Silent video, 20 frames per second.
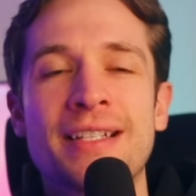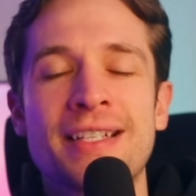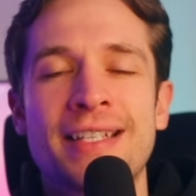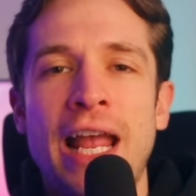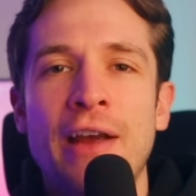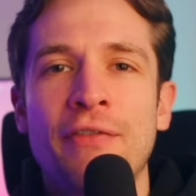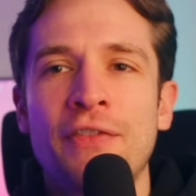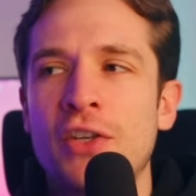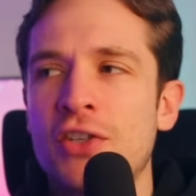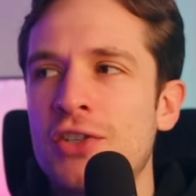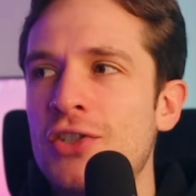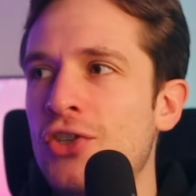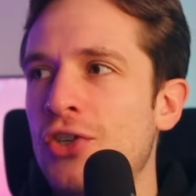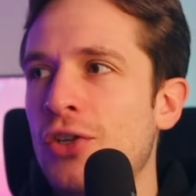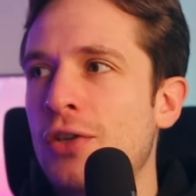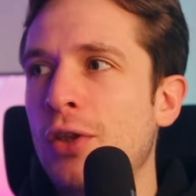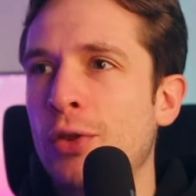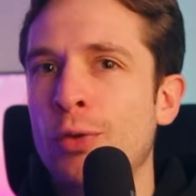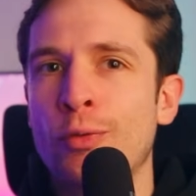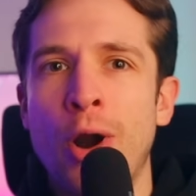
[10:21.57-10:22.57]
Steph doesn't
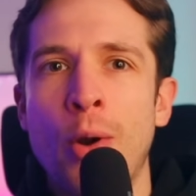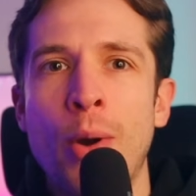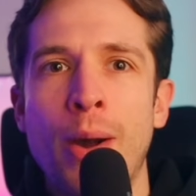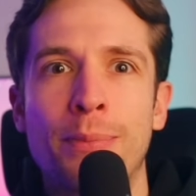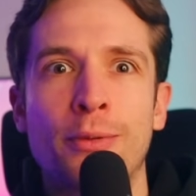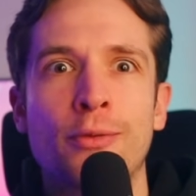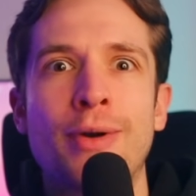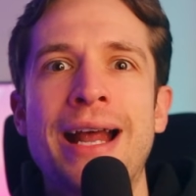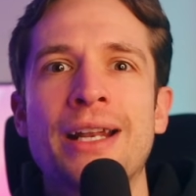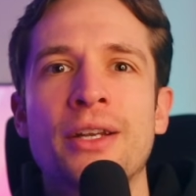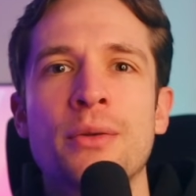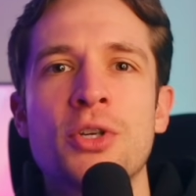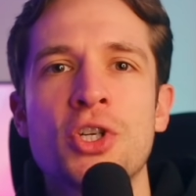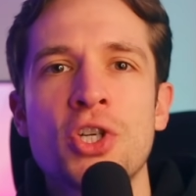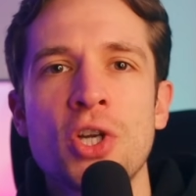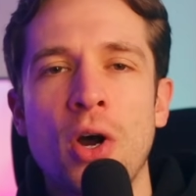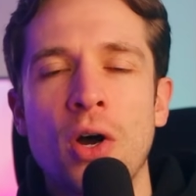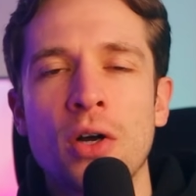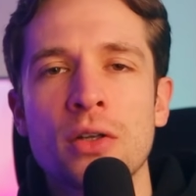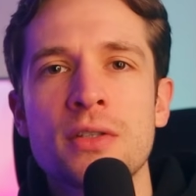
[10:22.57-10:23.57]
just throw up random
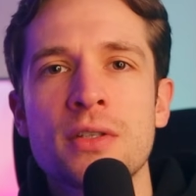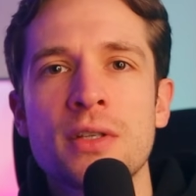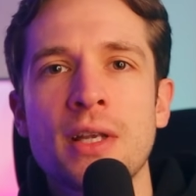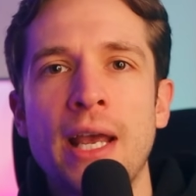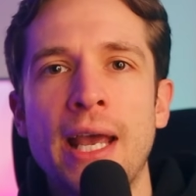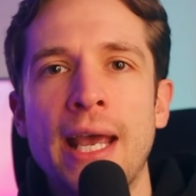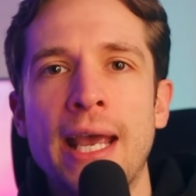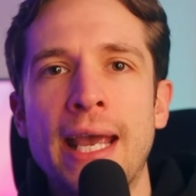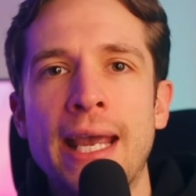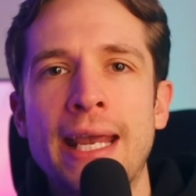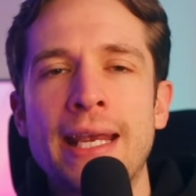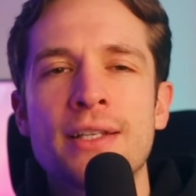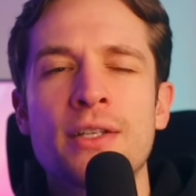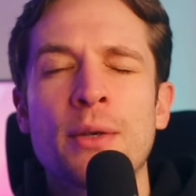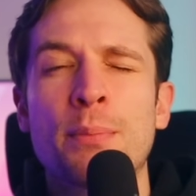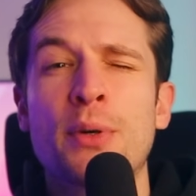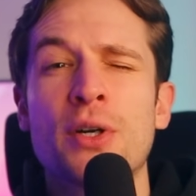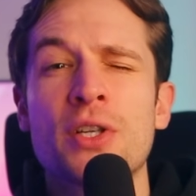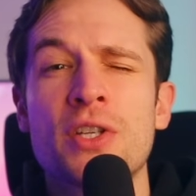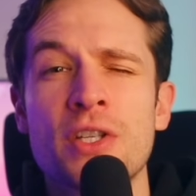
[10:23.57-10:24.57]
shots, he has
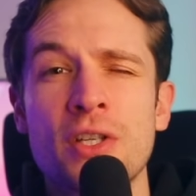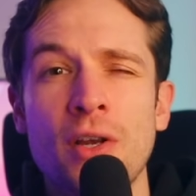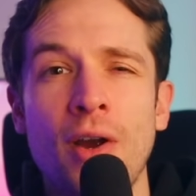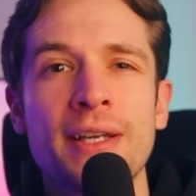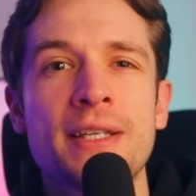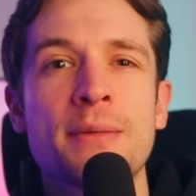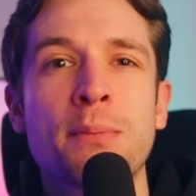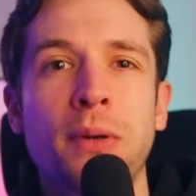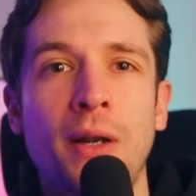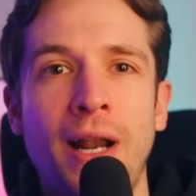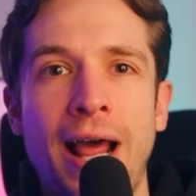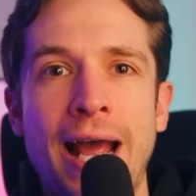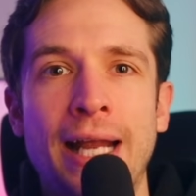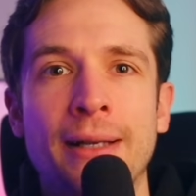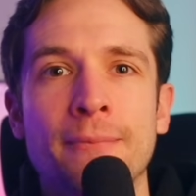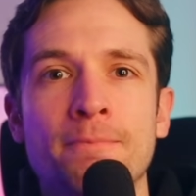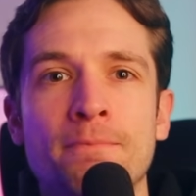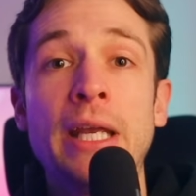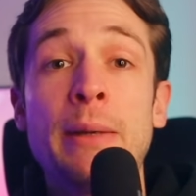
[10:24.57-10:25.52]
a precise plan.